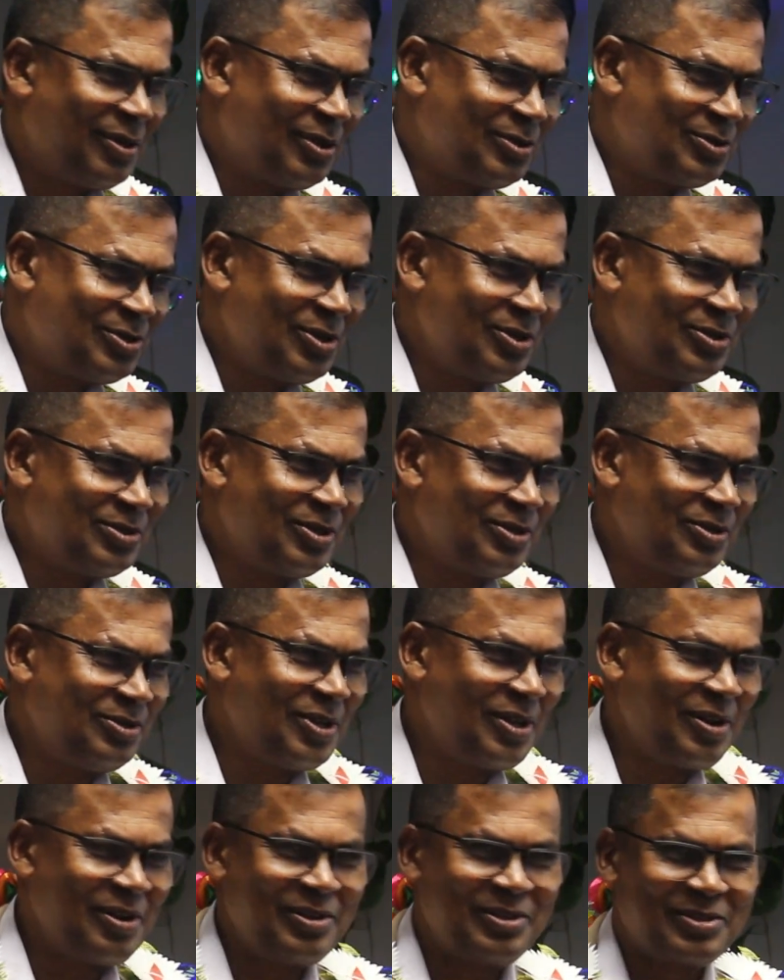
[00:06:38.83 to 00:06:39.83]
seasoned
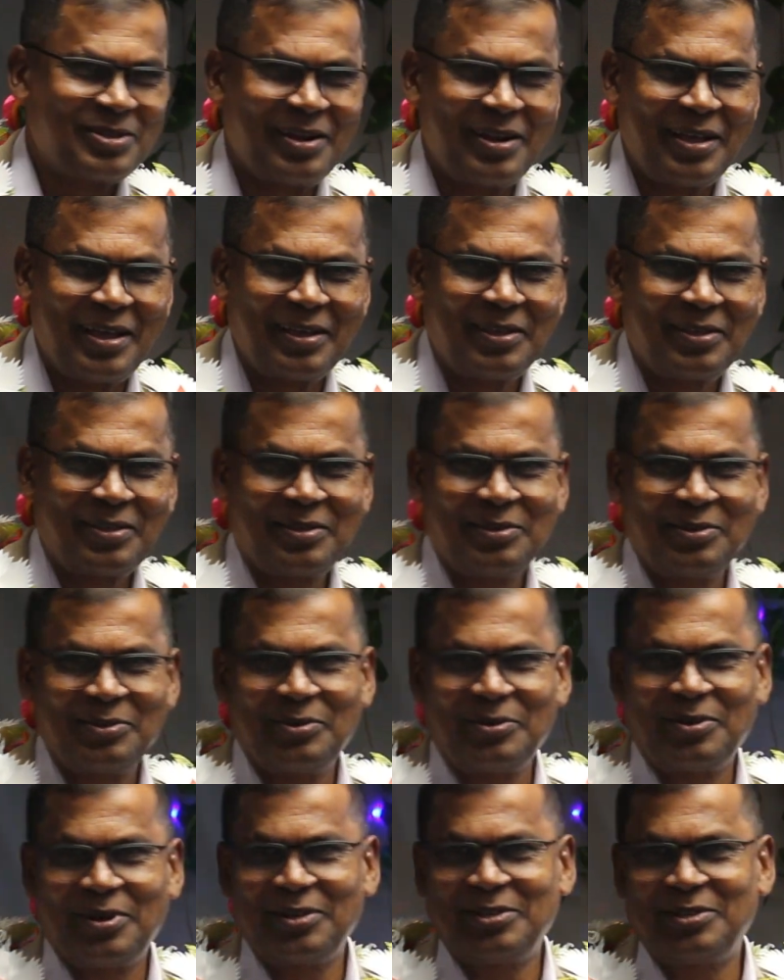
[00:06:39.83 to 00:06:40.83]
journalists like
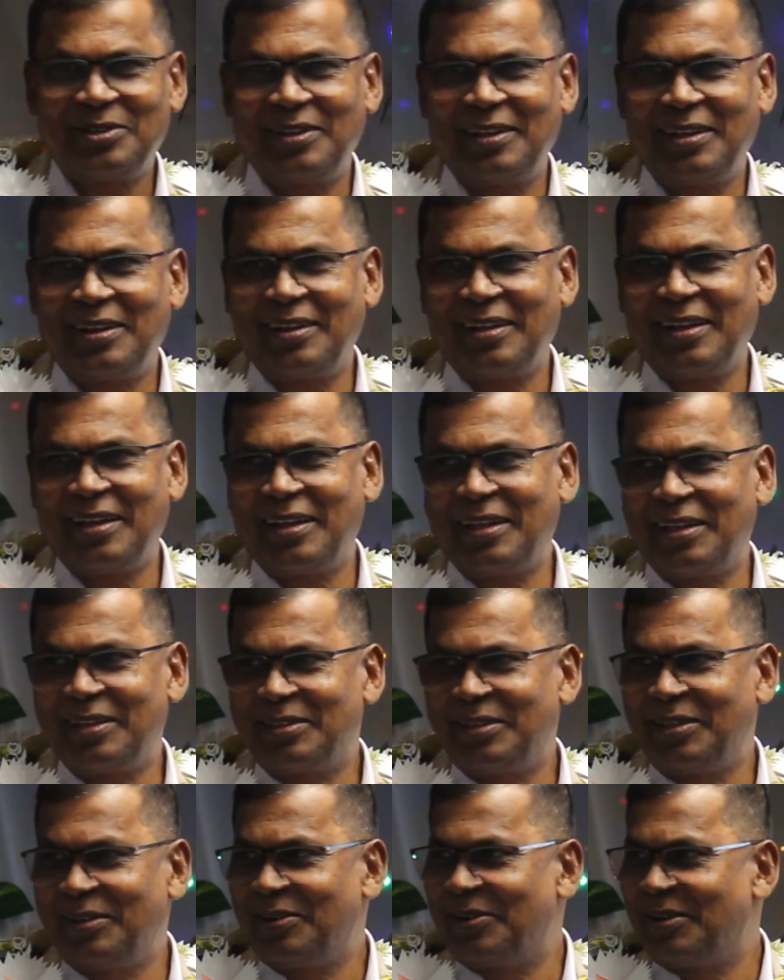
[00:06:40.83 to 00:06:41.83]
Rachna
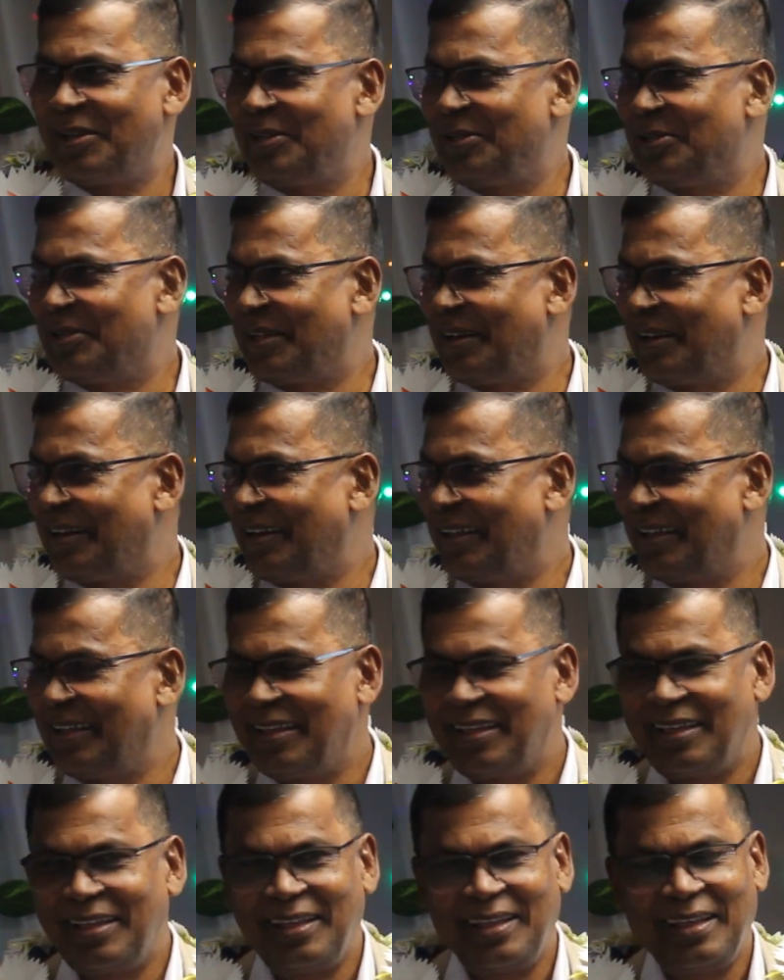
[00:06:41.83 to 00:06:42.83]
Nath and Rachel,
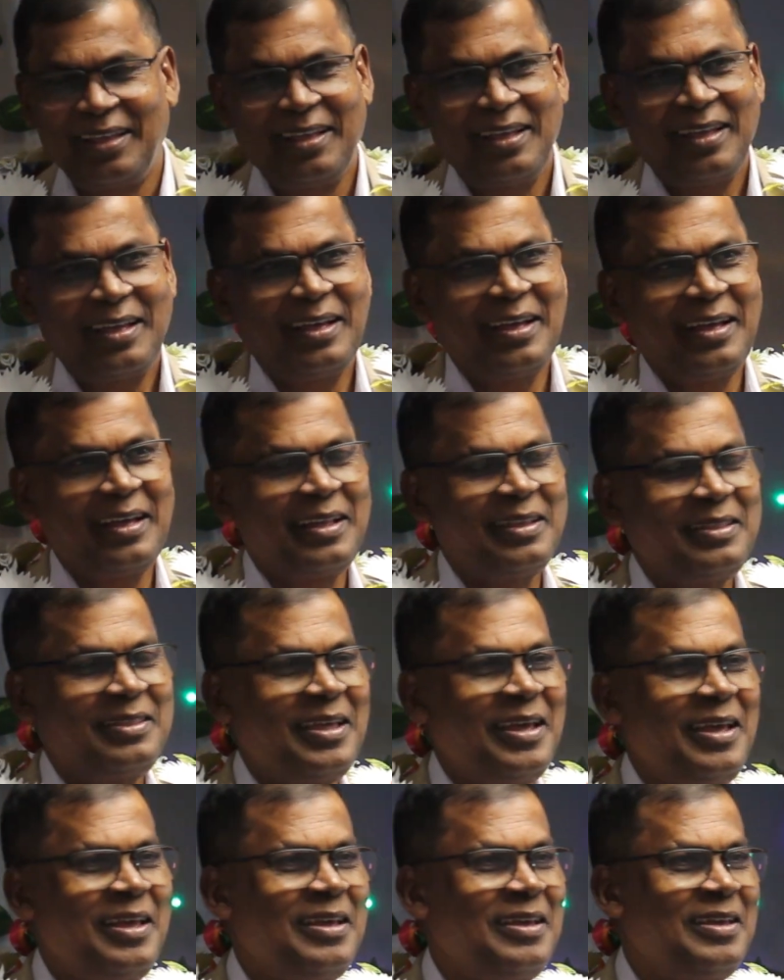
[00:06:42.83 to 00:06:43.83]

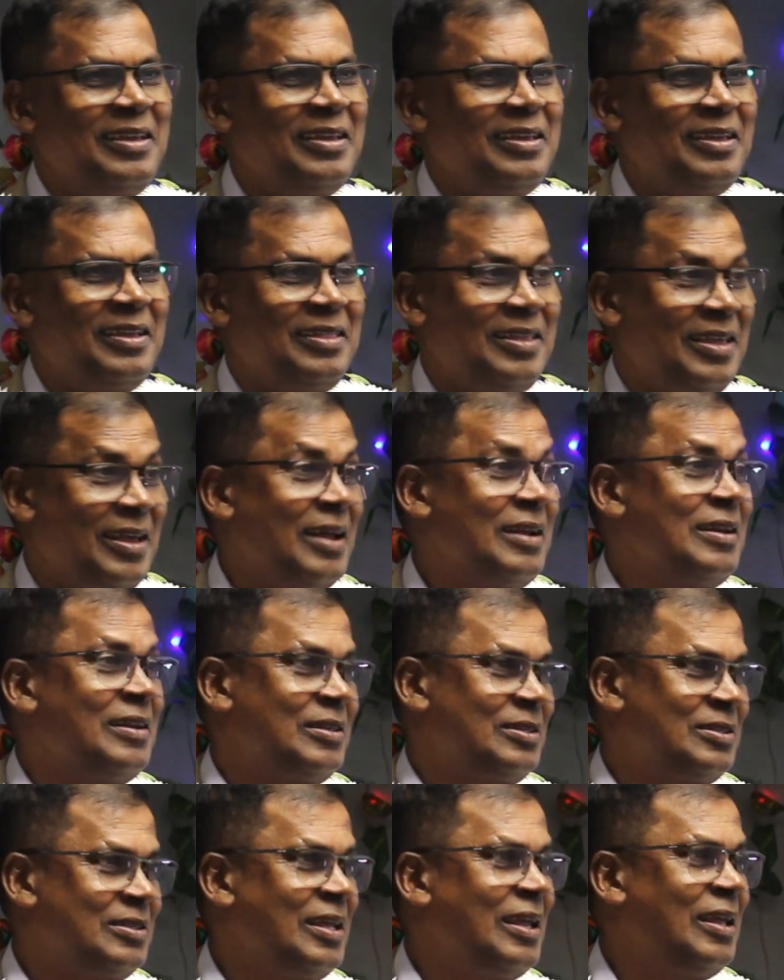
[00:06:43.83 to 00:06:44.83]
they
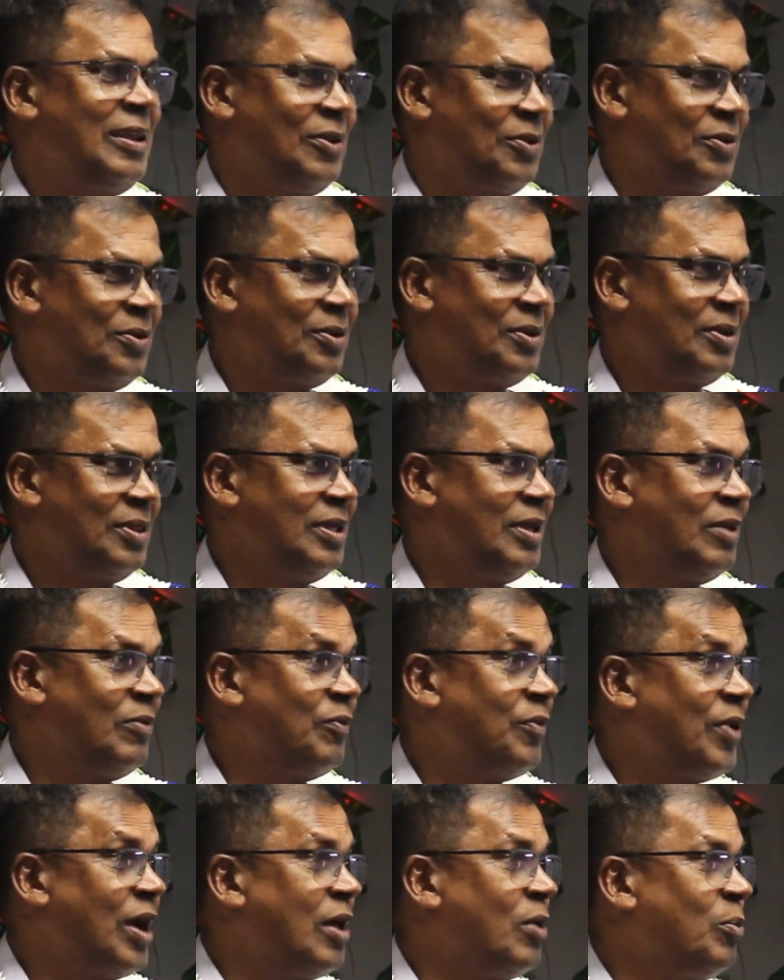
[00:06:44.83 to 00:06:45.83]
understand the
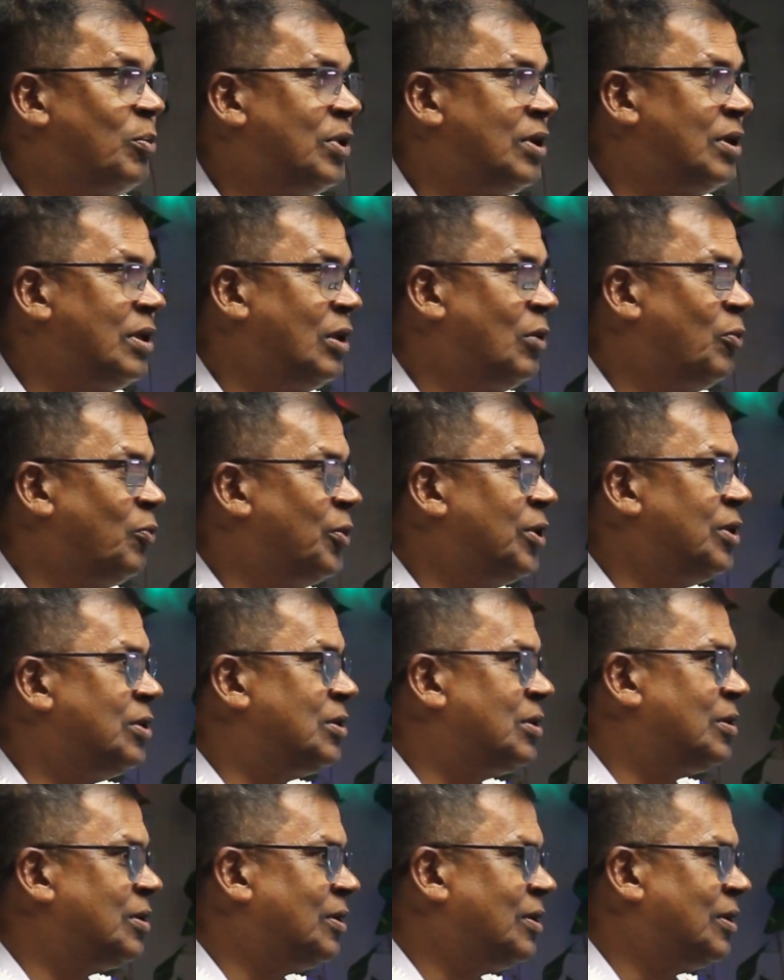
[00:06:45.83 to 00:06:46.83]
environment in
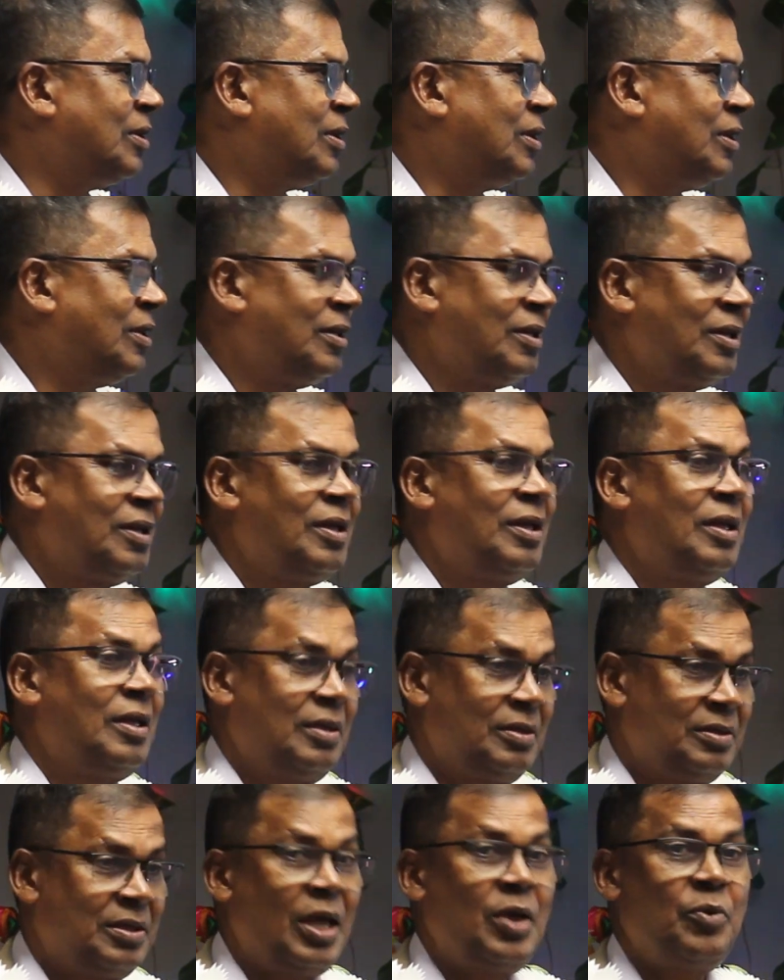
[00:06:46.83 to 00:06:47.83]
which
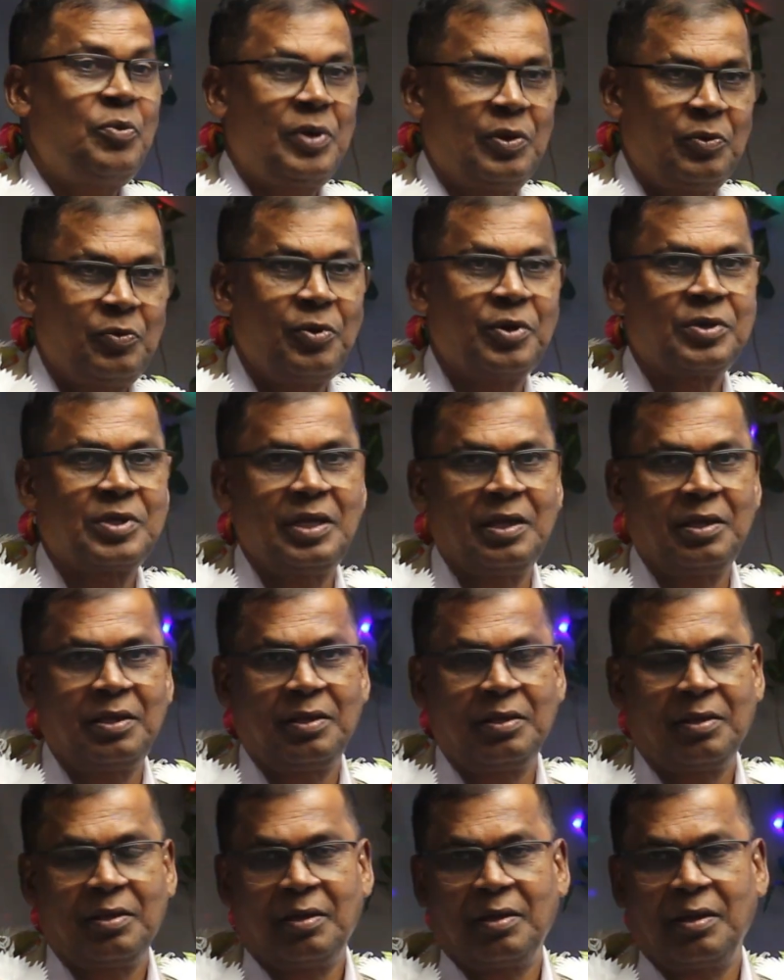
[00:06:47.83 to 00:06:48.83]
they were
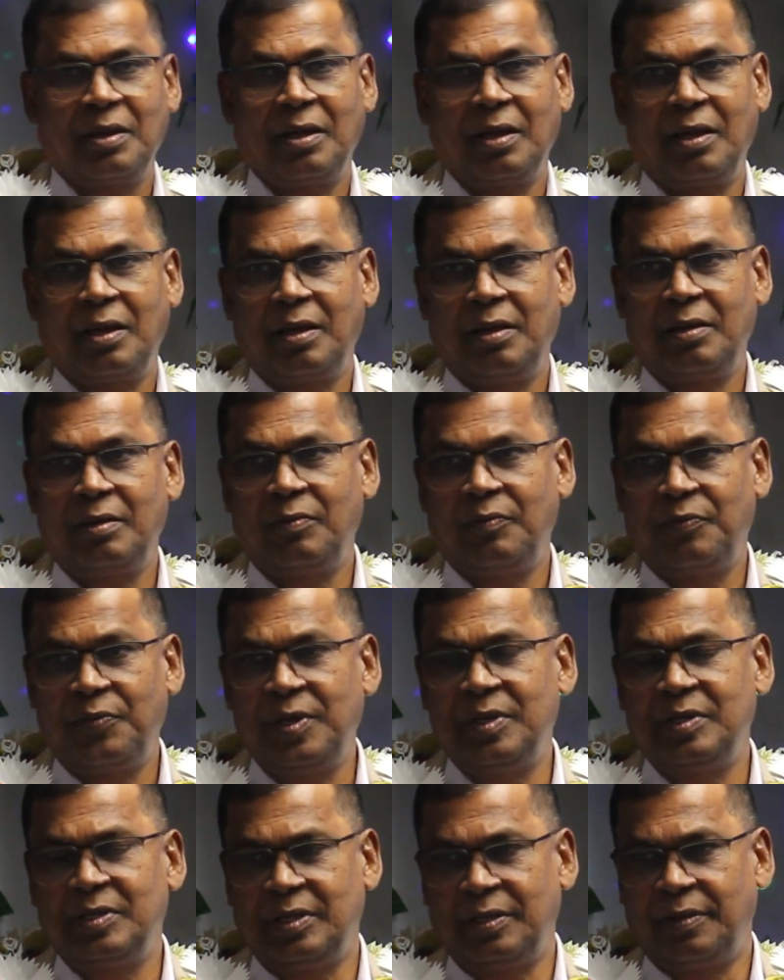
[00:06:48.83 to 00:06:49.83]
working in
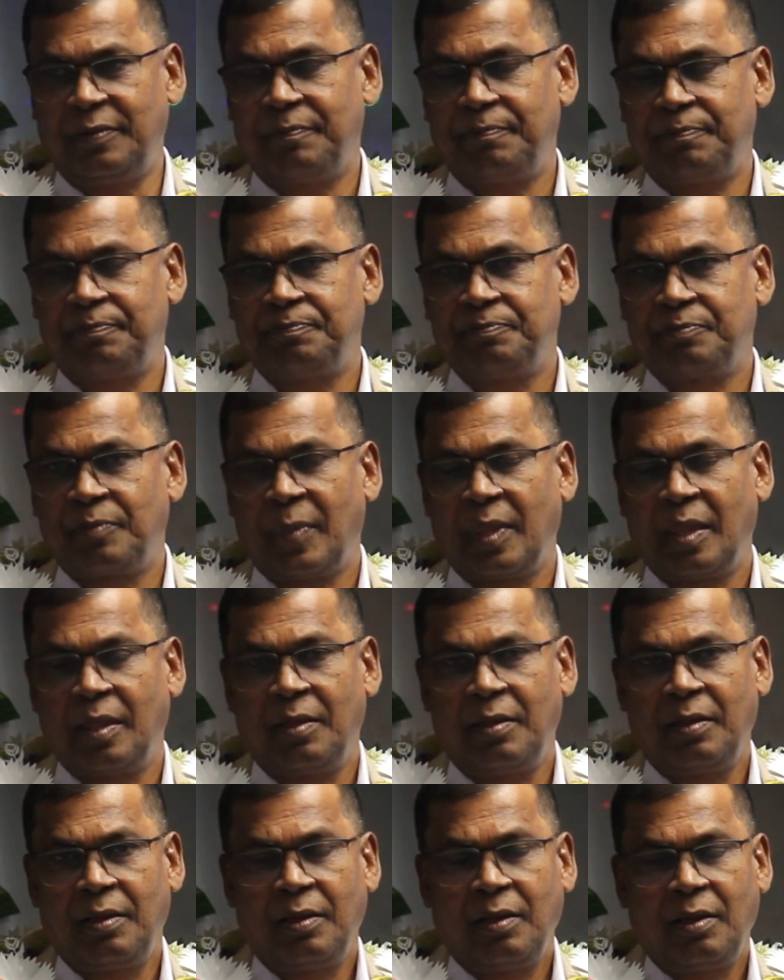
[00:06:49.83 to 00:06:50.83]
Fiji.
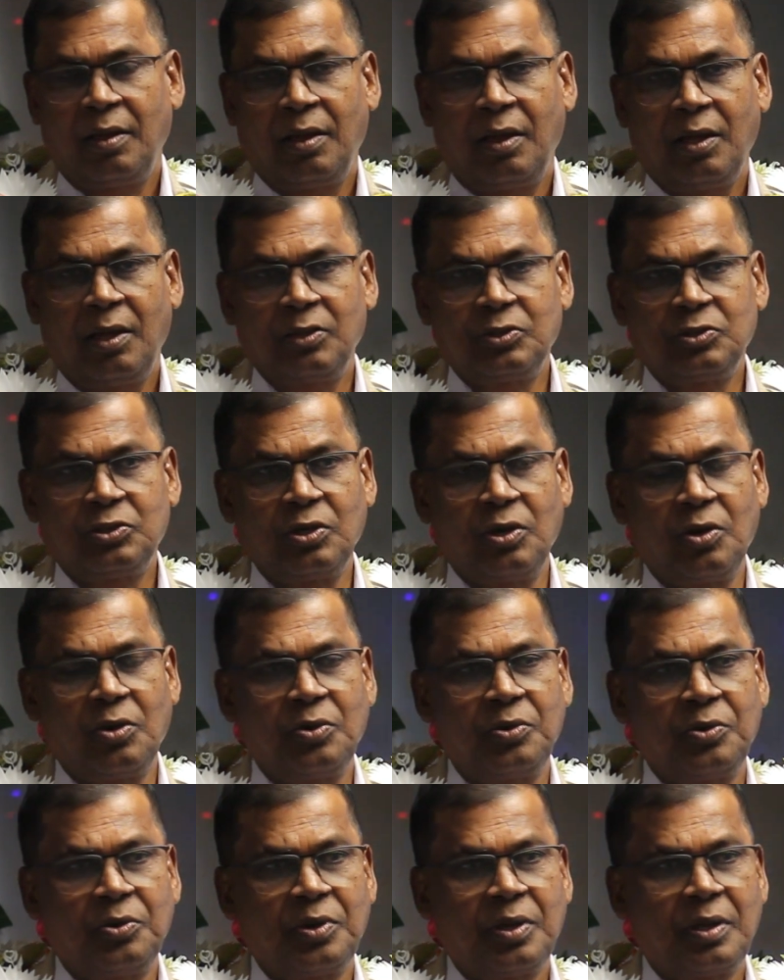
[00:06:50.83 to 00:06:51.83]
And
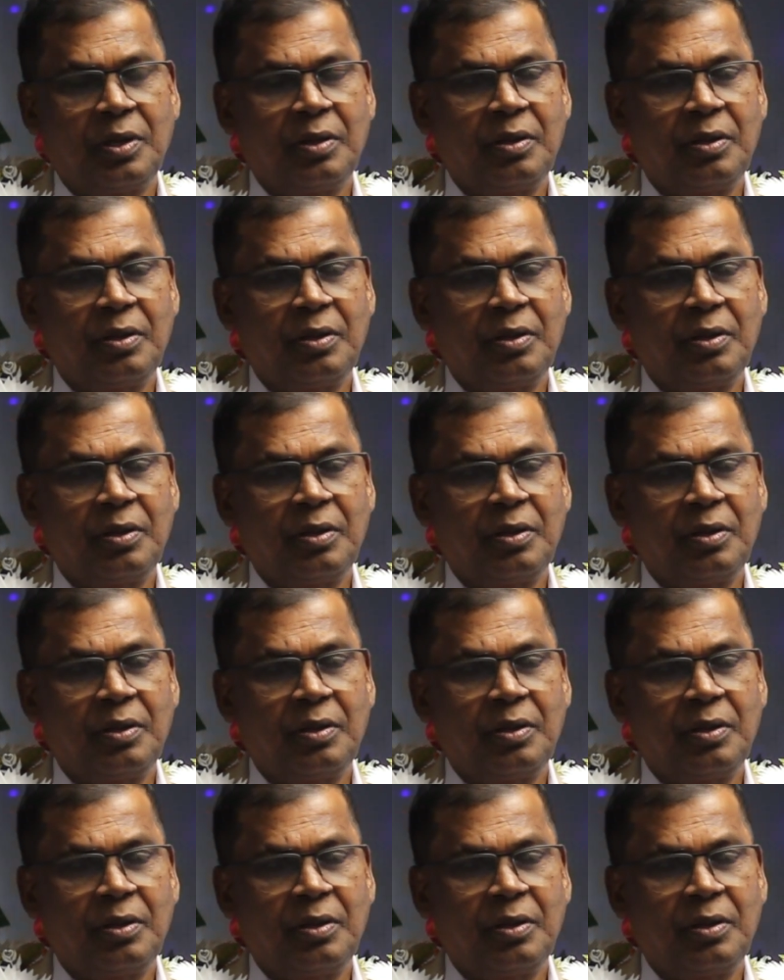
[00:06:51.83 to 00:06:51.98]
so